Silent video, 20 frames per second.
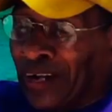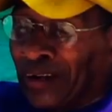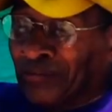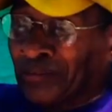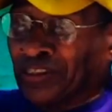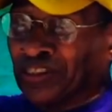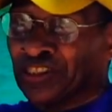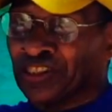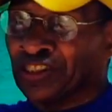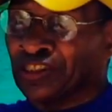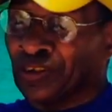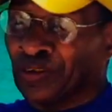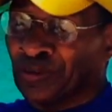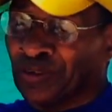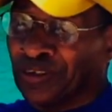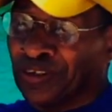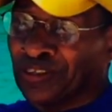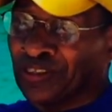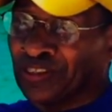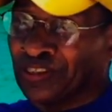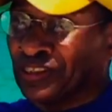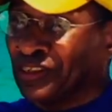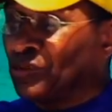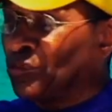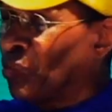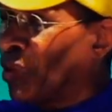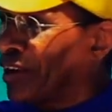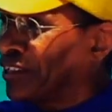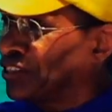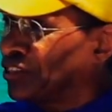I would just go there, sit
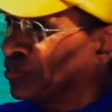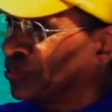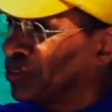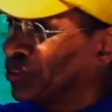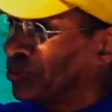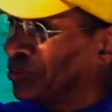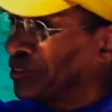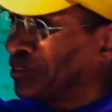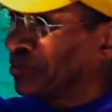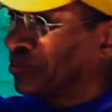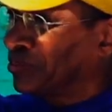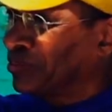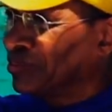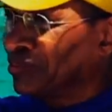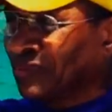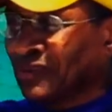and watch them swim.